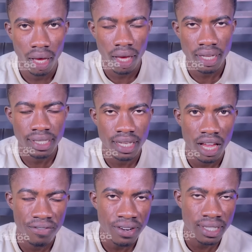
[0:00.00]
Enti
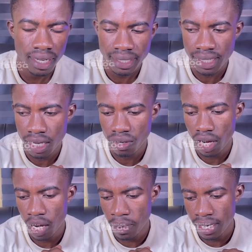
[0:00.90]
every Saturday no
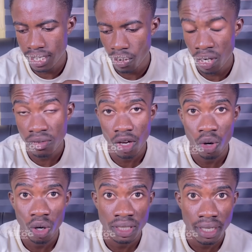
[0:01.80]
eba ne one of the
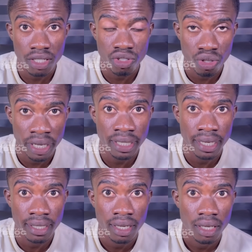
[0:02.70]
hottest
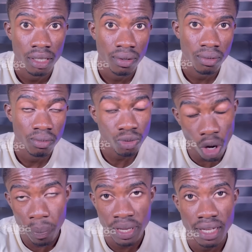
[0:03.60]
trending
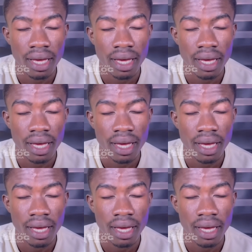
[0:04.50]
topic